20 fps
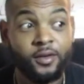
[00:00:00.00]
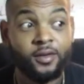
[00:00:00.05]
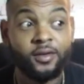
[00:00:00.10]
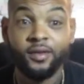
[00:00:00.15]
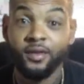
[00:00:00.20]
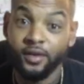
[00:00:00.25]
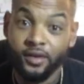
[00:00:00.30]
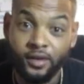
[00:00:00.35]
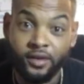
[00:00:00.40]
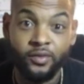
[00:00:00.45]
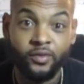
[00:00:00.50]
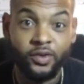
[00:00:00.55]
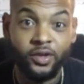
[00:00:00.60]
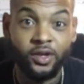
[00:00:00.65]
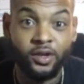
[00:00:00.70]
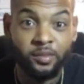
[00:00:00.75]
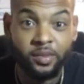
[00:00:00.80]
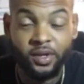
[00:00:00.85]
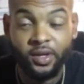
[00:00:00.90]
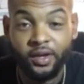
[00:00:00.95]
to
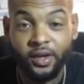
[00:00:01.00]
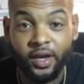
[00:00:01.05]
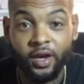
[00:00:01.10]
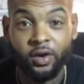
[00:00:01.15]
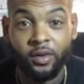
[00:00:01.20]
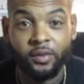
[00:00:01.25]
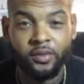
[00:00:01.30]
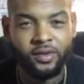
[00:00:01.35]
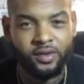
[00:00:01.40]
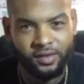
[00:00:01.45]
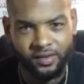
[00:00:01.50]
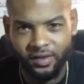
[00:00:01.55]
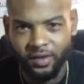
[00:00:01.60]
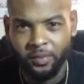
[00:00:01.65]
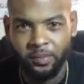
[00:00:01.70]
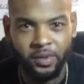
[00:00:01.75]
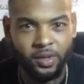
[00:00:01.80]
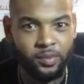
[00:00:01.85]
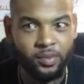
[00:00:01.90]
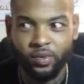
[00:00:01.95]
really be a help to
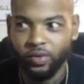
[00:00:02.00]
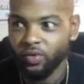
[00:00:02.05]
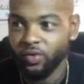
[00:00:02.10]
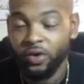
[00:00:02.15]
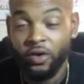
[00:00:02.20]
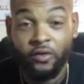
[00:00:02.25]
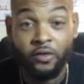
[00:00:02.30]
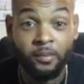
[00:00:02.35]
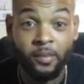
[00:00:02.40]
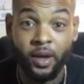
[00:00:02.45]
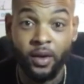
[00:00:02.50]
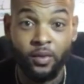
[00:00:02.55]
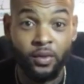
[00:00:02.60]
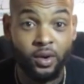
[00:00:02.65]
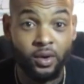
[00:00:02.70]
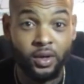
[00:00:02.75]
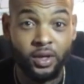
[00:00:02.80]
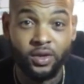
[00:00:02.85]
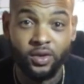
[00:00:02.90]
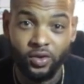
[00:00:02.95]
some people, whoever may
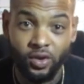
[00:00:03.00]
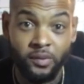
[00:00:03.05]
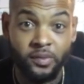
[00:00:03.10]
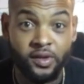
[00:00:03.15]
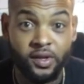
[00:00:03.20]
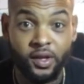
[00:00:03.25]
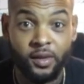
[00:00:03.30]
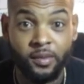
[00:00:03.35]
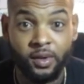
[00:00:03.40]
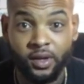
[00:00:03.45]
want it, you know what I'm saying?